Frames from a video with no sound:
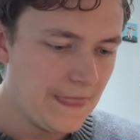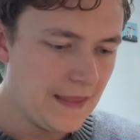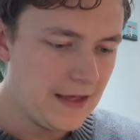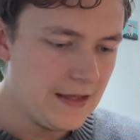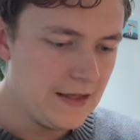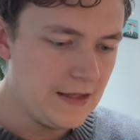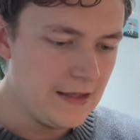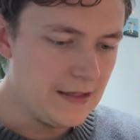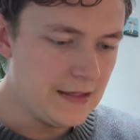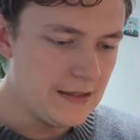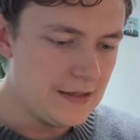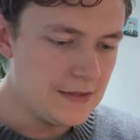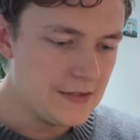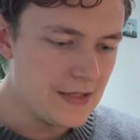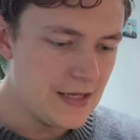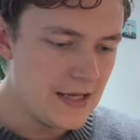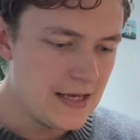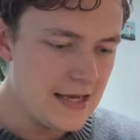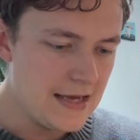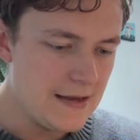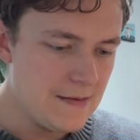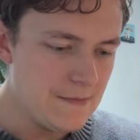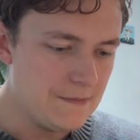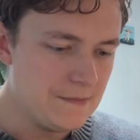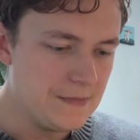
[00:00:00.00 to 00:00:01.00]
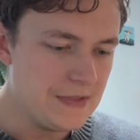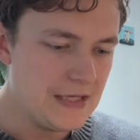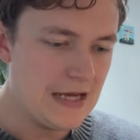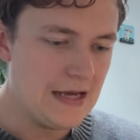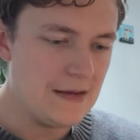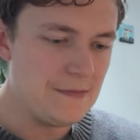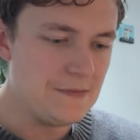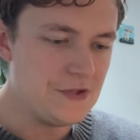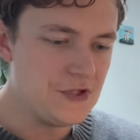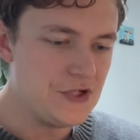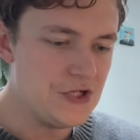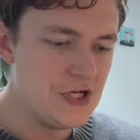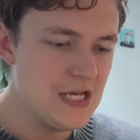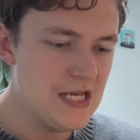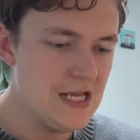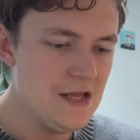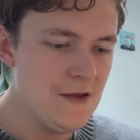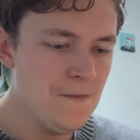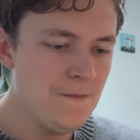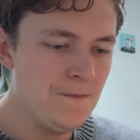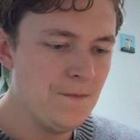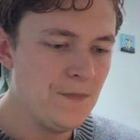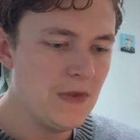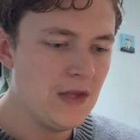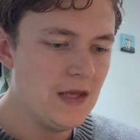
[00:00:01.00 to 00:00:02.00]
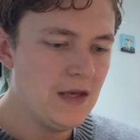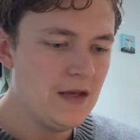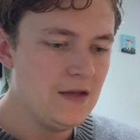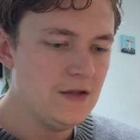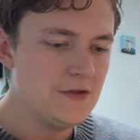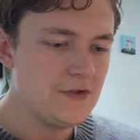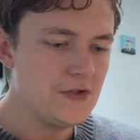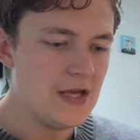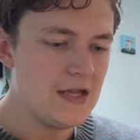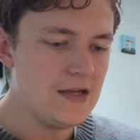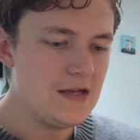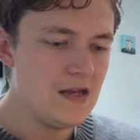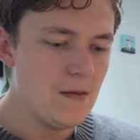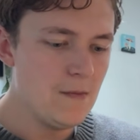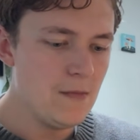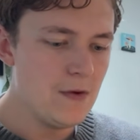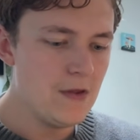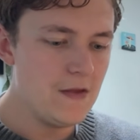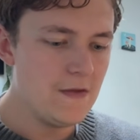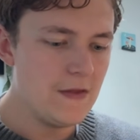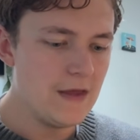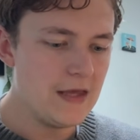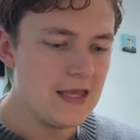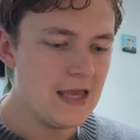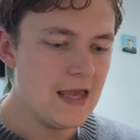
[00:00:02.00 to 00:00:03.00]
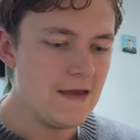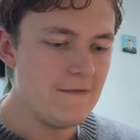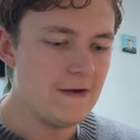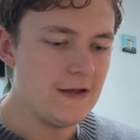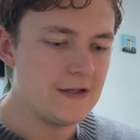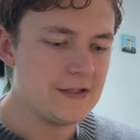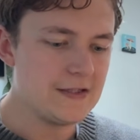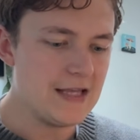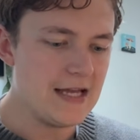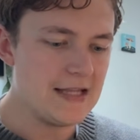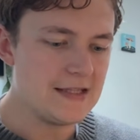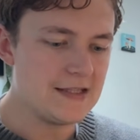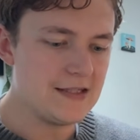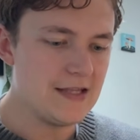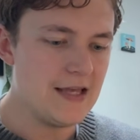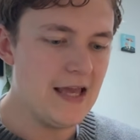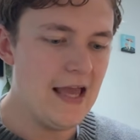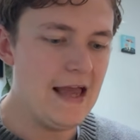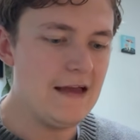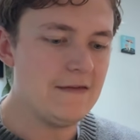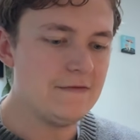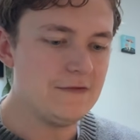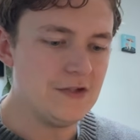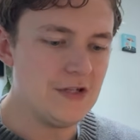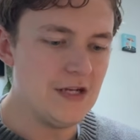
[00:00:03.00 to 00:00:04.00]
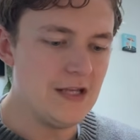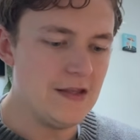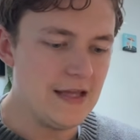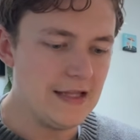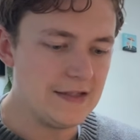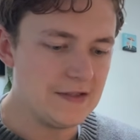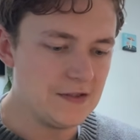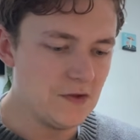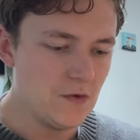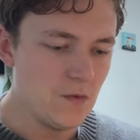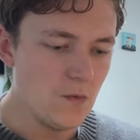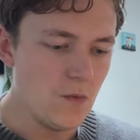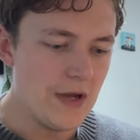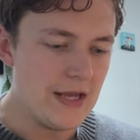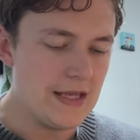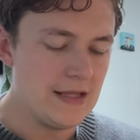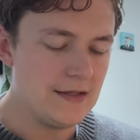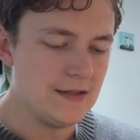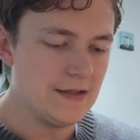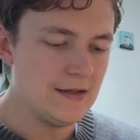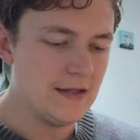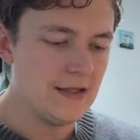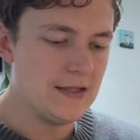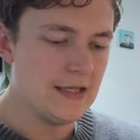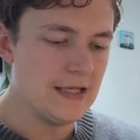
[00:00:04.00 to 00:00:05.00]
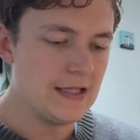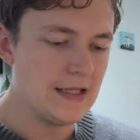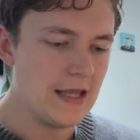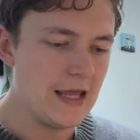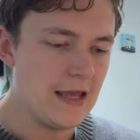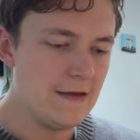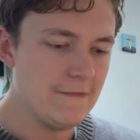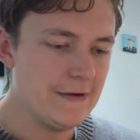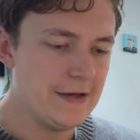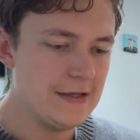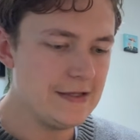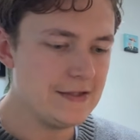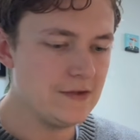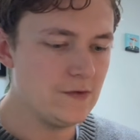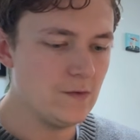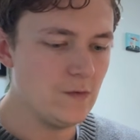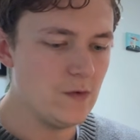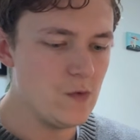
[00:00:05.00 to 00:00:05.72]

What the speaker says: is m times g. So that number that they gave us, that's the Fg, that's the weight that they gave us.